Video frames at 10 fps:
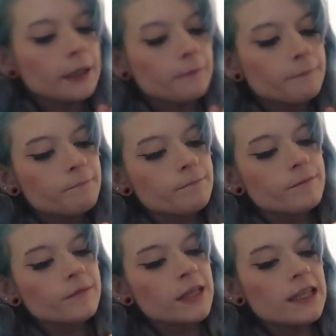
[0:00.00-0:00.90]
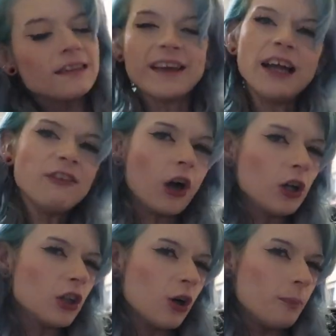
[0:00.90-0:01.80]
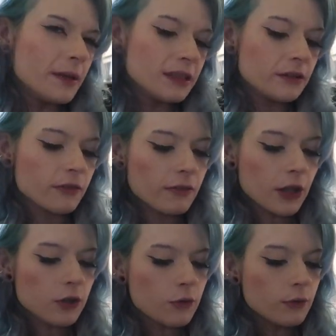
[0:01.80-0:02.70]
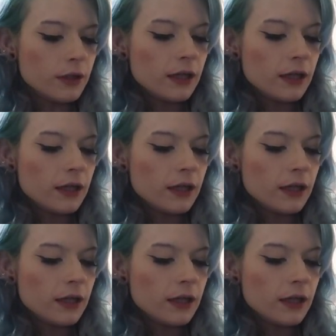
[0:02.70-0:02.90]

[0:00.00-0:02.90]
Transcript: It's kind of hard to open though.